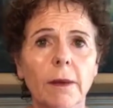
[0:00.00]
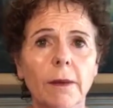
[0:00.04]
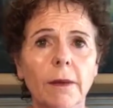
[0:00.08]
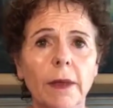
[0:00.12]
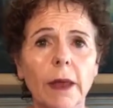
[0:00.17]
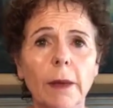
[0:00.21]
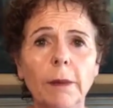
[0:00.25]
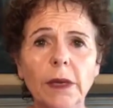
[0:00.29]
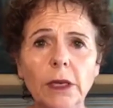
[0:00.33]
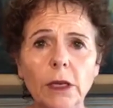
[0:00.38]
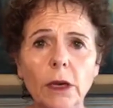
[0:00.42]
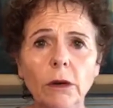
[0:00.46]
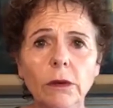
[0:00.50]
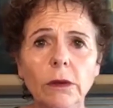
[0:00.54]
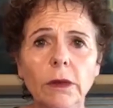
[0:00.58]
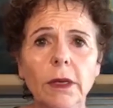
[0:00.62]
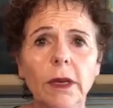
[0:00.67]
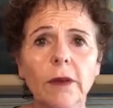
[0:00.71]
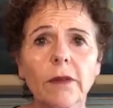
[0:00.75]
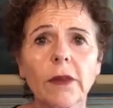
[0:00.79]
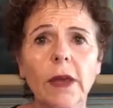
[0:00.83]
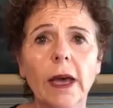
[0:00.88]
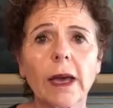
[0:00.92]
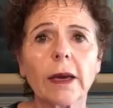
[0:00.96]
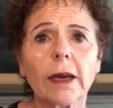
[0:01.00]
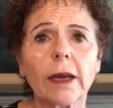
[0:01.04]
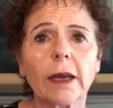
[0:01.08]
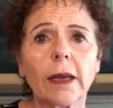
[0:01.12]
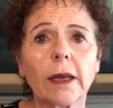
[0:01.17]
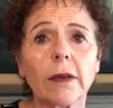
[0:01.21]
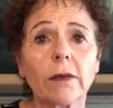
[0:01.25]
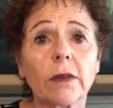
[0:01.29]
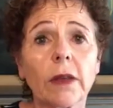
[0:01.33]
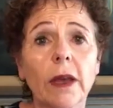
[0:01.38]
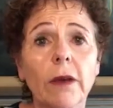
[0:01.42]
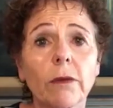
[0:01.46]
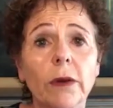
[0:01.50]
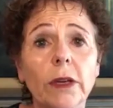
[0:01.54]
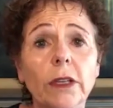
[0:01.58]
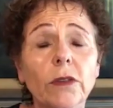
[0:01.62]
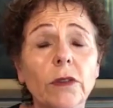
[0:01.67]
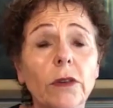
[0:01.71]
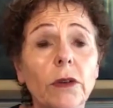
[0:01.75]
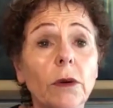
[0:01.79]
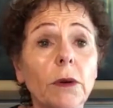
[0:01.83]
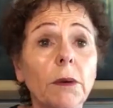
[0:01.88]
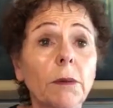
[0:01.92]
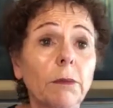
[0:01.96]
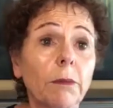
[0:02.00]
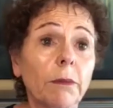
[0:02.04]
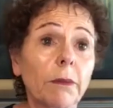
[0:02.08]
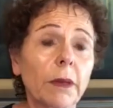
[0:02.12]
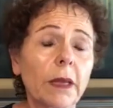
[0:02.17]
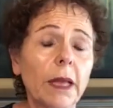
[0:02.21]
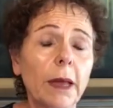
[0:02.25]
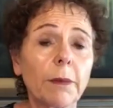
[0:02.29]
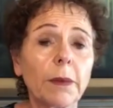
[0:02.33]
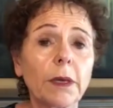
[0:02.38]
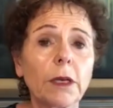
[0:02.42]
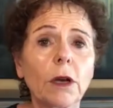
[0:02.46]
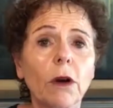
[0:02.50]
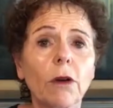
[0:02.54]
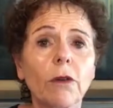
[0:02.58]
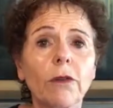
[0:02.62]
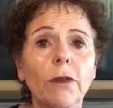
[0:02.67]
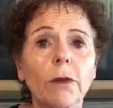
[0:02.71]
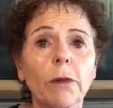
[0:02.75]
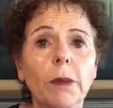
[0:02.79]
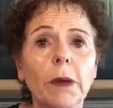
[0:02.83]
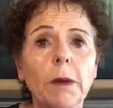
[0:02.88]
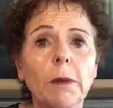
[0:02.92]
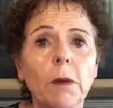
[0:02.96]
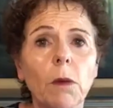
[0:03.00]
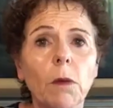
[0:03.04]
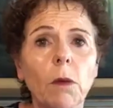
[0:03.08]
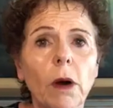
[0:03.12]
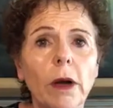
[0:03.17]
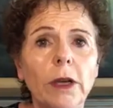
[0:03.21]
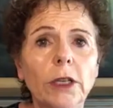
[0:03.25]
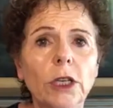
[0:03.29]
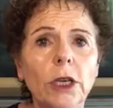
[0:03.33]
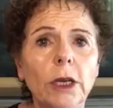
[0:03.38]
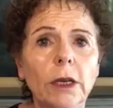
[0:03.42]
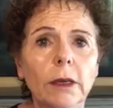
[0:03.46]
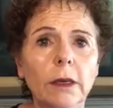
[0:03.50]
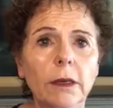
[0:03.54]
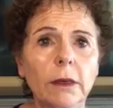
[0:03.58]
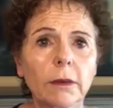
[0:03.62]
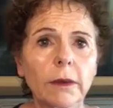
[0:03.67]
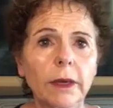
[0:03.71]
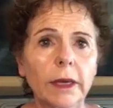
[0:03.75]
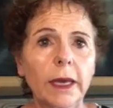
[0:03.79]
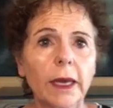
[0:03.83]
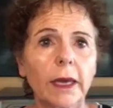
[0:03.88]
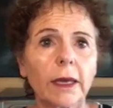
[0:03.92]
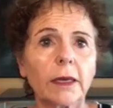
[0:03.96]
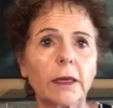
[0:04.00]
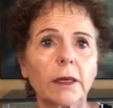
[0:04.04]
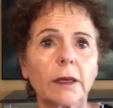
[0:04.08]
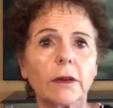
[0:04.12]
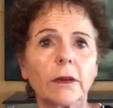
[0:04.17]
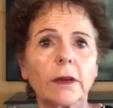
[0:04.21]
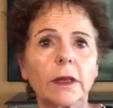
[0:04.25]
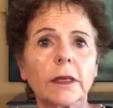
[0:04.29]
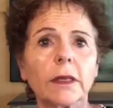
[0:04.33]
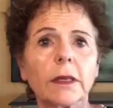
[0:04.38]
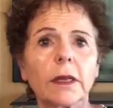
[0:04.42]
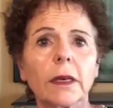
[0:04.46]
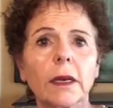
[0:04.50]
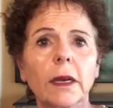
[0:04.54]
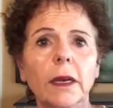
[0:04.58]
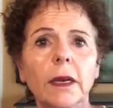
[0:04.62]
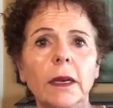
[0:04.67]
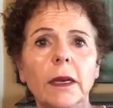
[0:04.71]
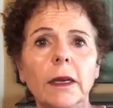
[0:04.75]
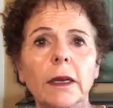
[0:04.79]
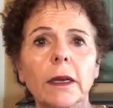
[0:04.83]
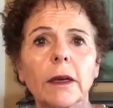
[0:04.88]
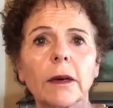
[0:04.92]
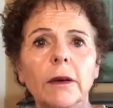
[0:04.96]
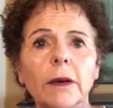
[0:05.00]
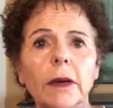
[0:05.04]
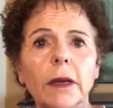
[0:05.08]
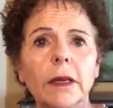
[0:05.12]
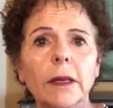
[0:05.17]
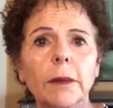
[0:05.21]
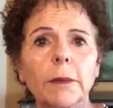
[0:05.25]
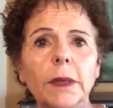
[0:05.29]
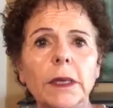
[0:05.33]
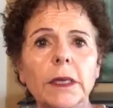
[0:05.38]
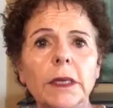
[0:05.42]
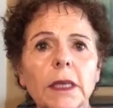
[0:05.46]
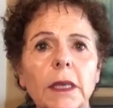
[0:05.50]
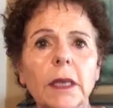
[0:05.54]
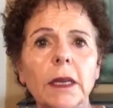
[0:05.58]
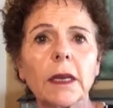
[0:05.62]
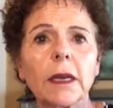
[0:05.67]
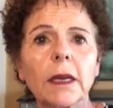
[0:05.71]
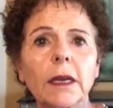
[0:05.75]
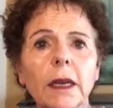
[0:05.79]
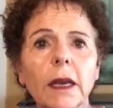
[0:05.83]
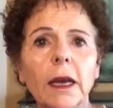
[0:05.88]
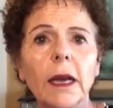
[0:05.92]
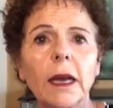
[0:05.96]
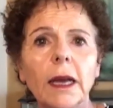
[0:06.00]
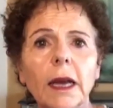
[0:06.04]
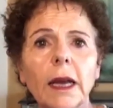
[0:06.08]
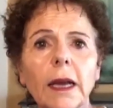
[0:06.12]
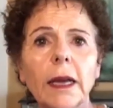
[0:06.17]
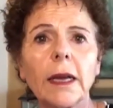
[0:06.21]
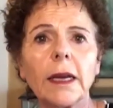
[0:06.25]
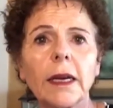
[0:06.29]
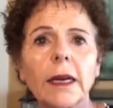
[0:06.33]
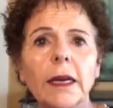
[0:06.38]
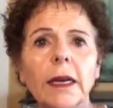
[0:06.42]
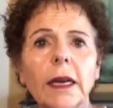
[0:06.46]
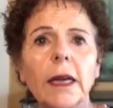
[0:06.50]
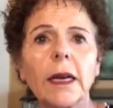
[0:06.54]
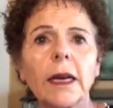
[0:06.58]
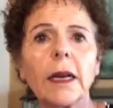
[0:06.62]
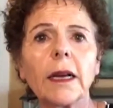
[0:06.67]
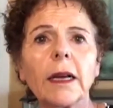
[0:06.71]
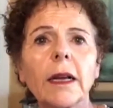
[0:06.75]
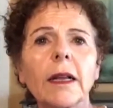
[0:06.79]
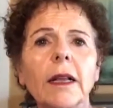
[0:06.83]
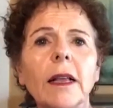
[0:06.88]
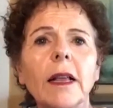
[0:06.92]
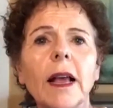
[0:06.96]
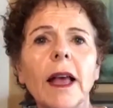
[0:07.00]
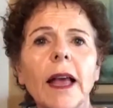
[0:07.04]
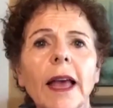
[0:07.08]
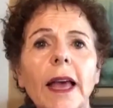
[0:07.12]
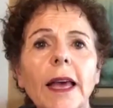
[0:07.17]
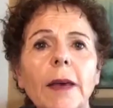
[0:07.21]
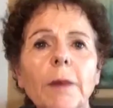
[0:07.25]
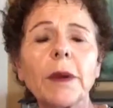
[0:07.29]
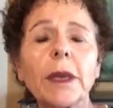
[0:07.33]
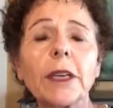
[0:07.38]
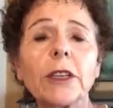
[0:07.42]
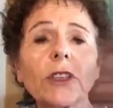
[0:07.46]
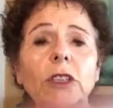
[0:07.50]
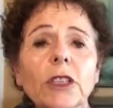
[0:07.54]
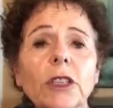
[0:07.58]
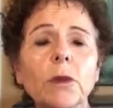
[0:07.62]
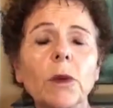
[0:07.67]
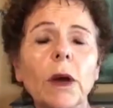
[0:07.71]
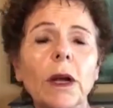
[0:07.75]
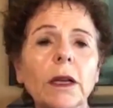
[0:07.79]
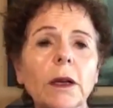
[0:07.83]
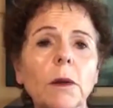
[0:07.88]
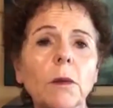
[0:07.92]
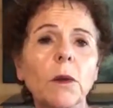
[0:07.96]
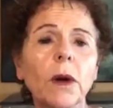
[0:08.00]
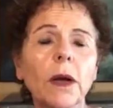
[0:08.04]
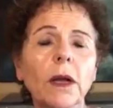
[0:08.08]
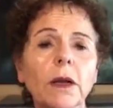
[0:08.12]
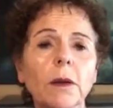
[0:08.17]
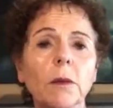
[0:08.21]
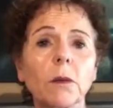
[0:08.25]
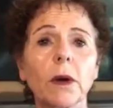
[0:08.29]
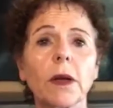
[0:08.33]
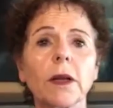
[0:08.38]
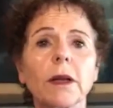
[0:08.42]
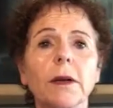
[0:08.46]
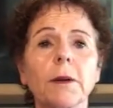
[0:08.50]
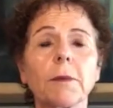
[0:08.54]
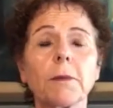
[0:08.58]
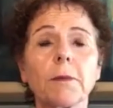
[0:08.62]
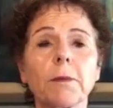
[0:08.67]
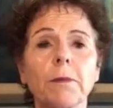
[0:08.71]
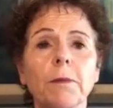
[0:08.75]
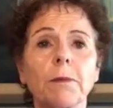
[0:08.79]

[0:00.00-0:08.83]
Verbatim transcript: Let me know if that, if that rings for you and let me know for people watching. Oh, I can't do this. Okay, let me see. Ah, la, la. Hey, Beatrice, welcome, welcome, welcome.